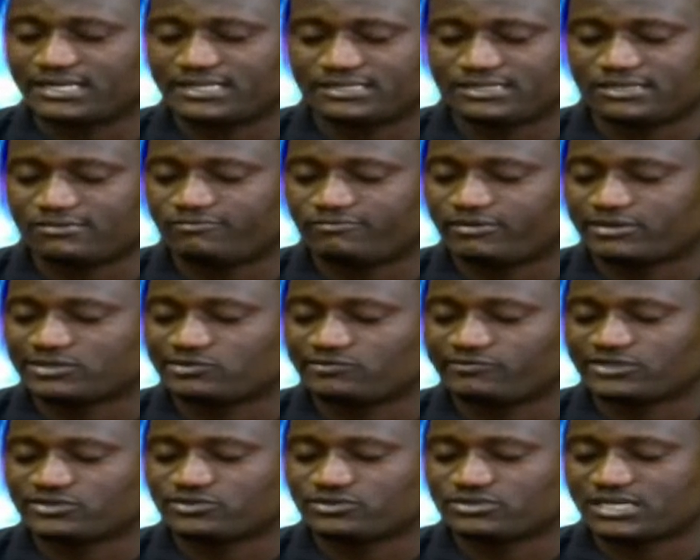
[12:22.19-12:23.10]
And I think Fashion
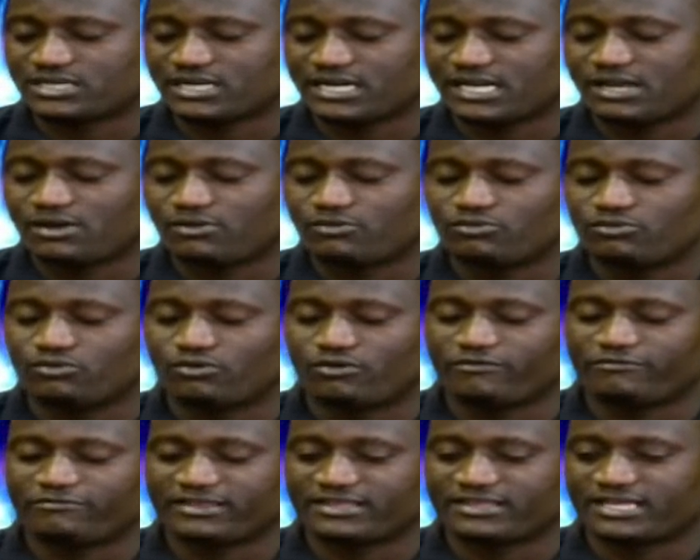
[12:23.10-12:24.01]
Sakala
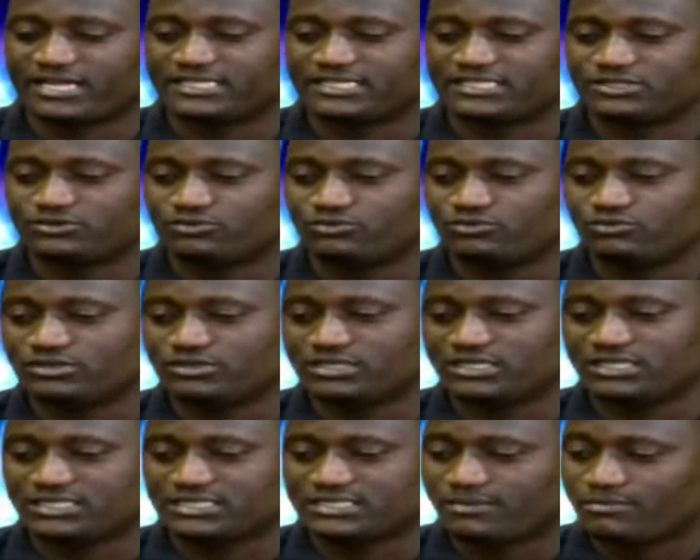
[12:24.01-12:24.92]
will offer that.
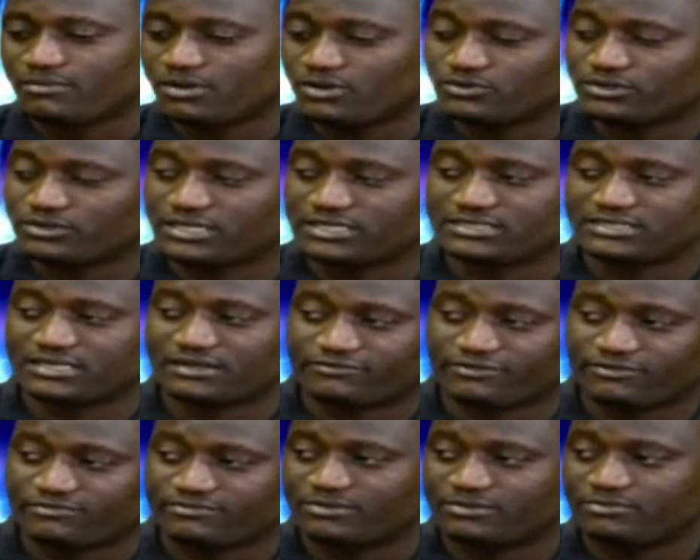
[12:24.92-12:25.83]
He's someone who can start
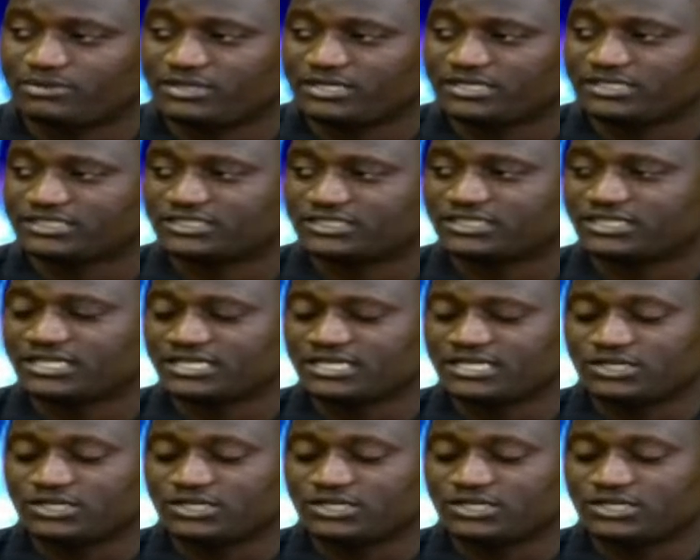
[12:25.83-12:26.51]
from the bench.